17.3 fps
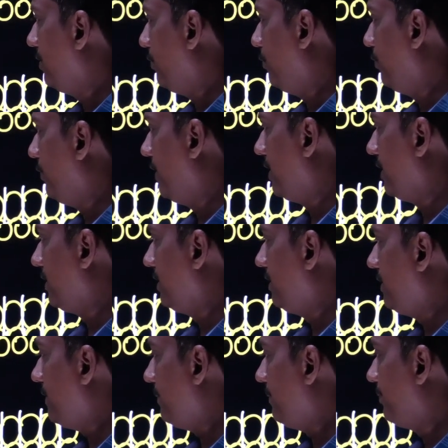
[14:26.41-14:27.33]

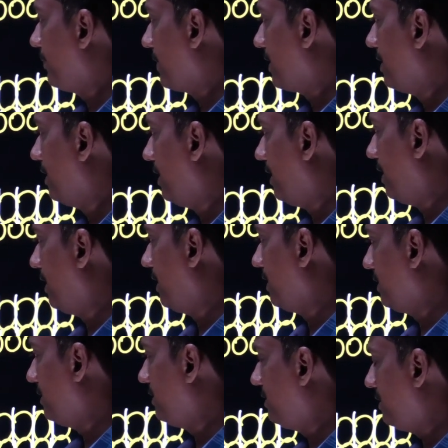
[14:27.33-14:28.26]
Very
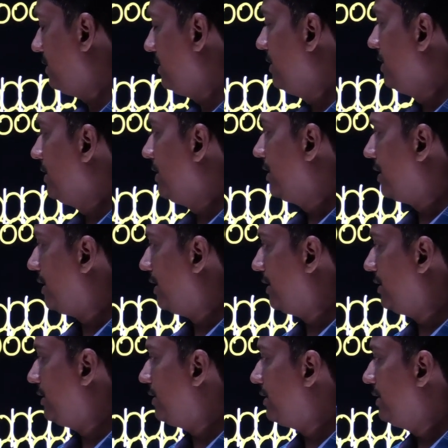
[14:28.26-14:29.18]
high,
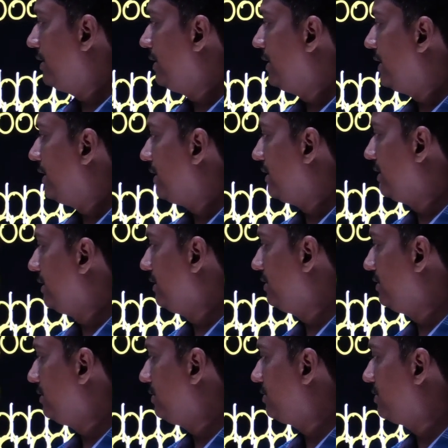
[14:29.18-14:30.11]
and
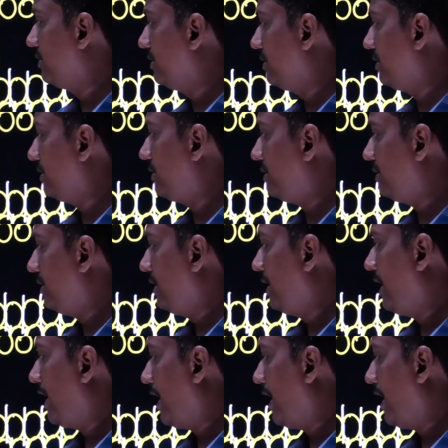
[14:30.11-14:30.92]
interatomic